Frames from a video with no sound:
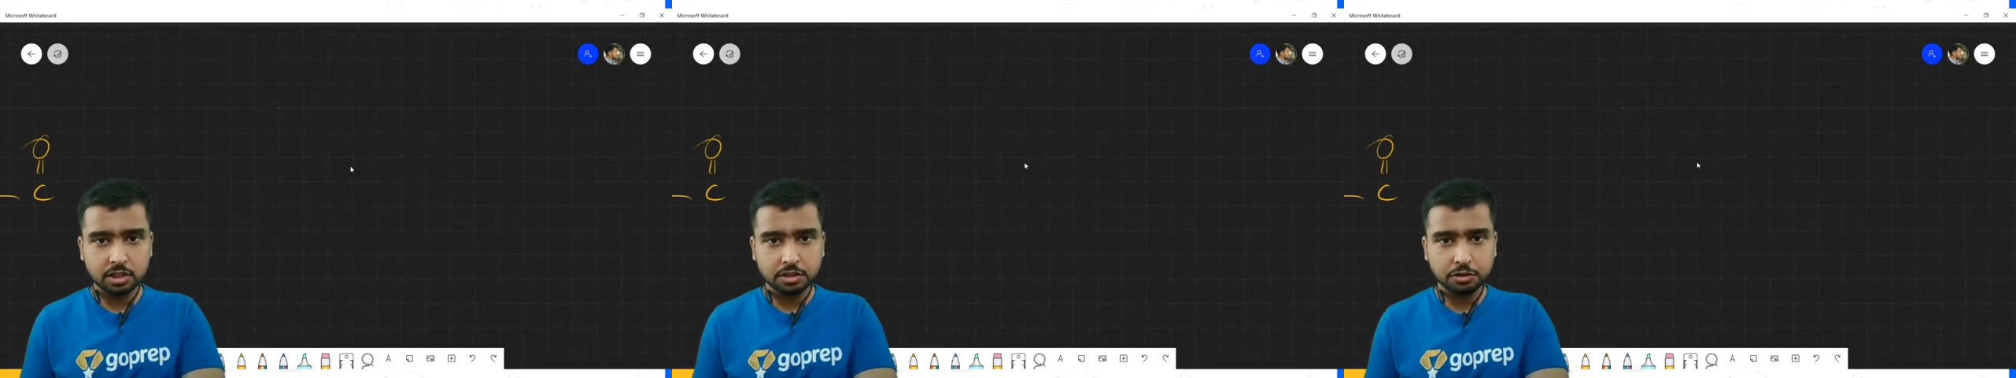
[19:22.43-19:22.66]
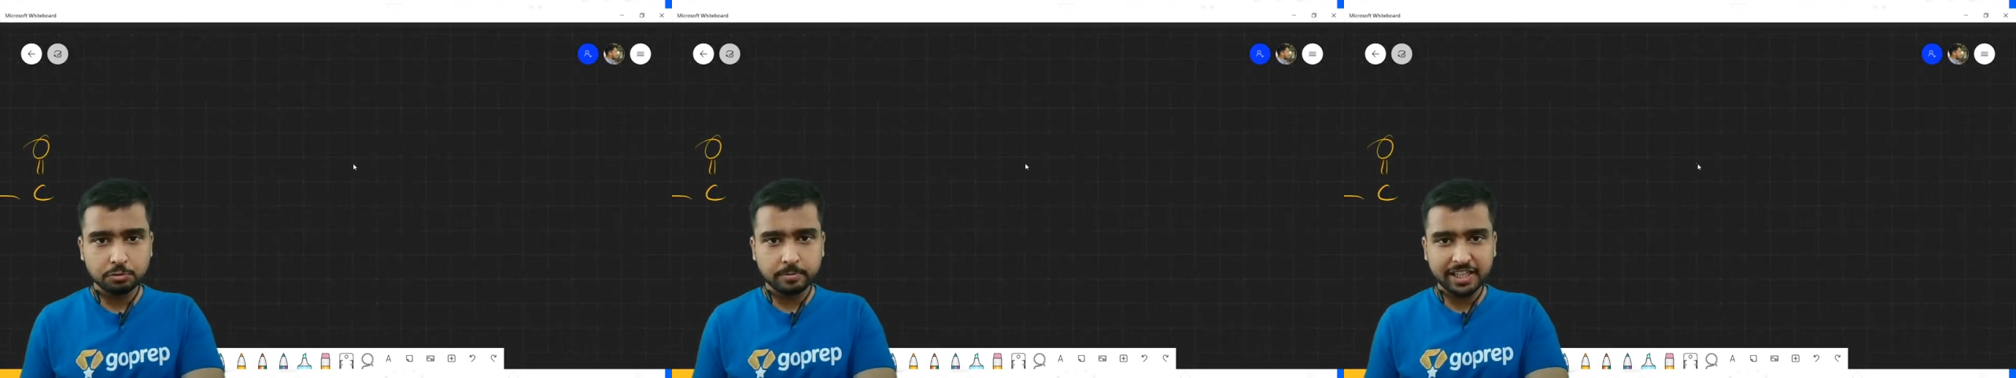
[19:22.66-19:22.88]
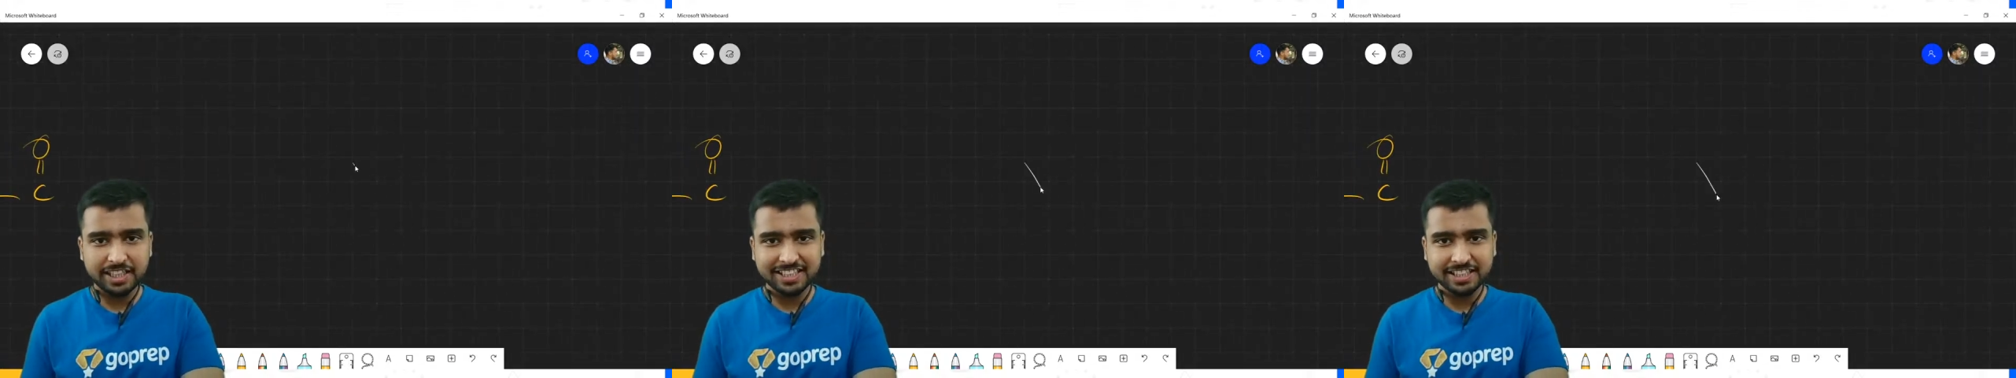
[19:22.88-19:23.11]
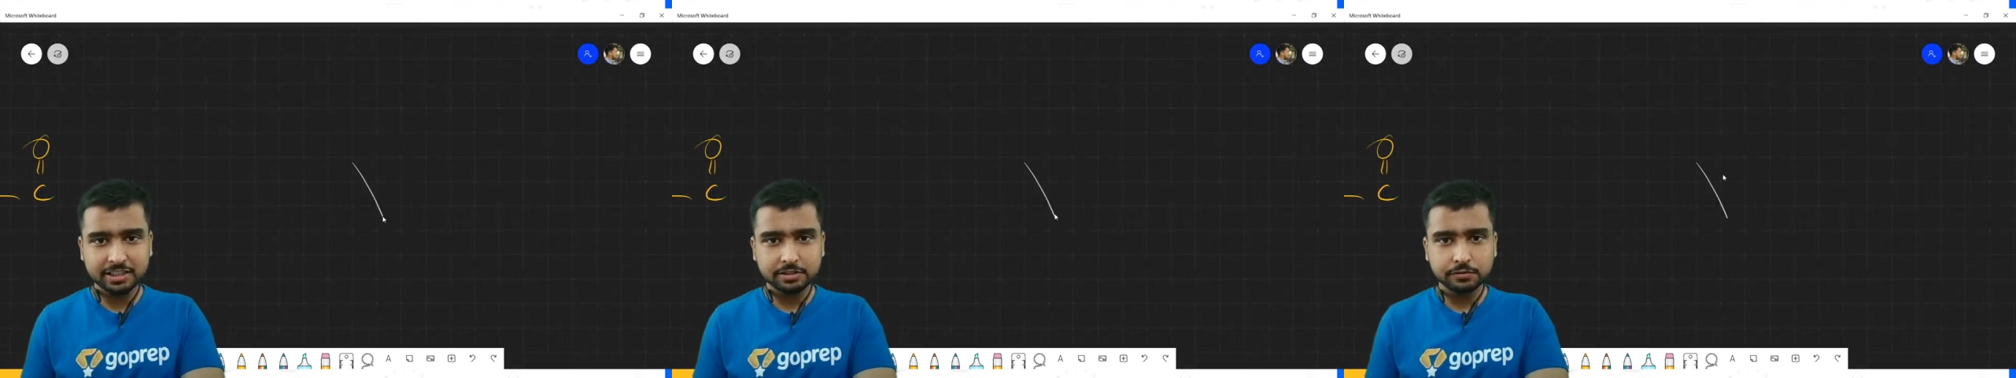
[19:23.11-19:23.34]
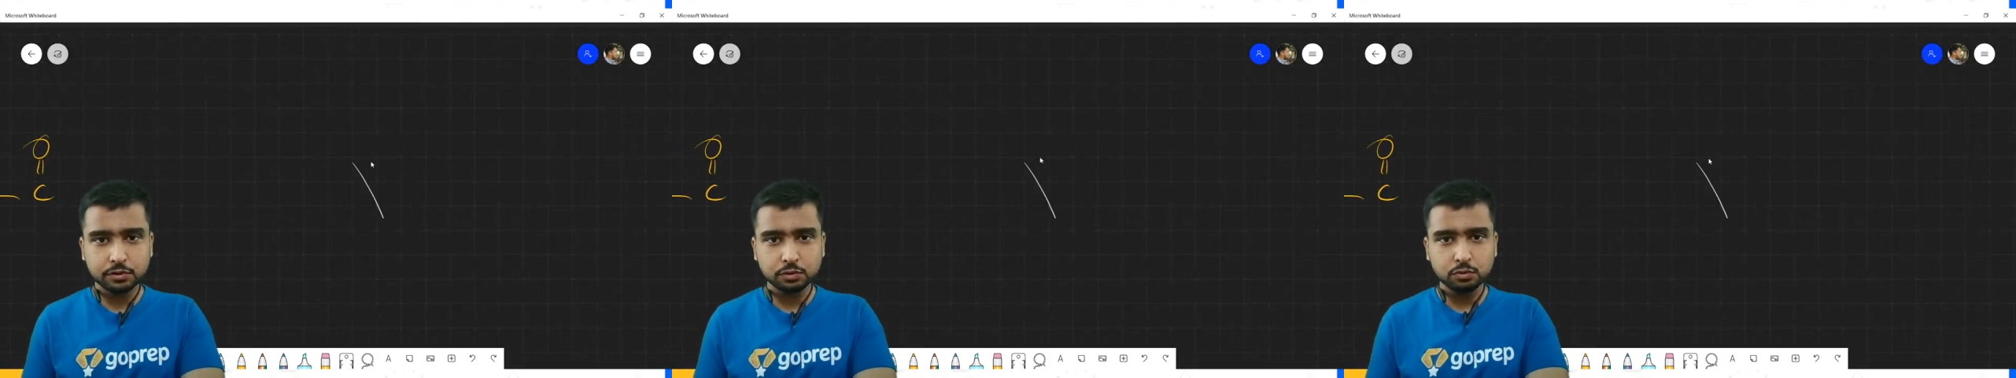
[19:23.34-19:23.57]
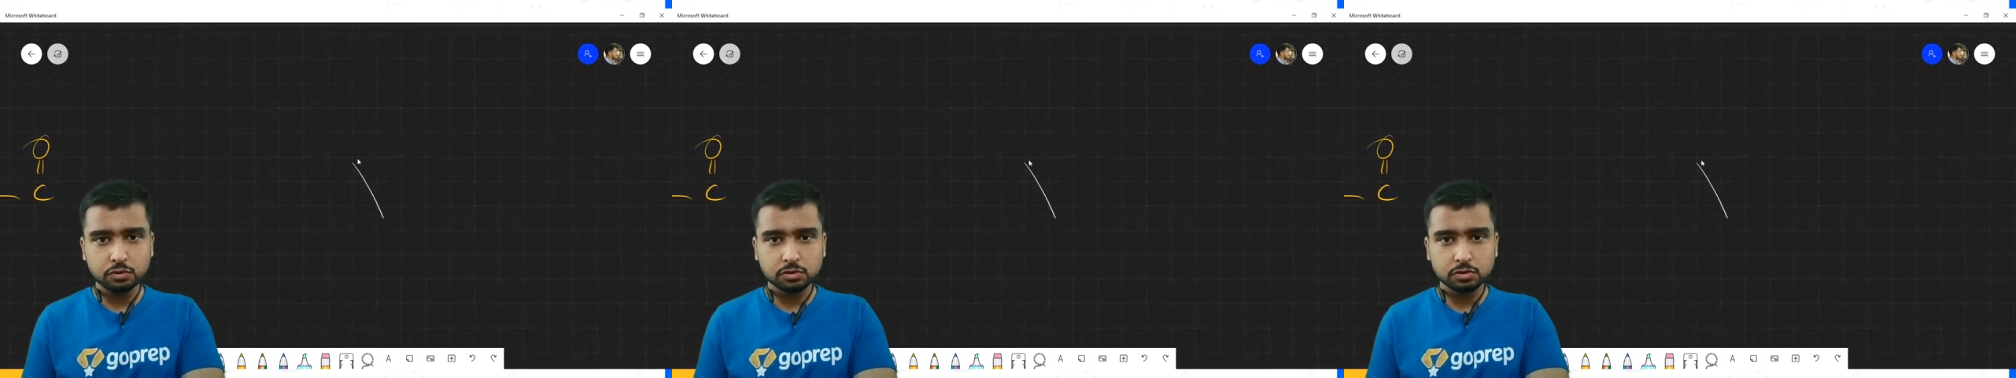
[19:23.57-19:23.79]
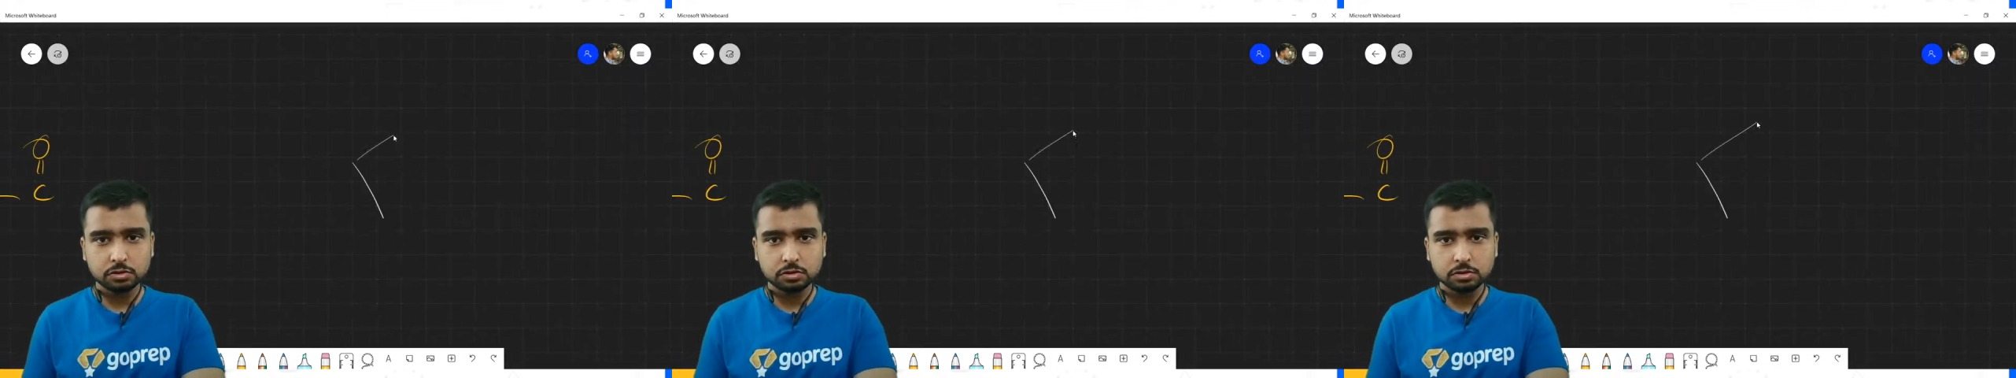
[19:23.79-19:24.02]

you might get confused.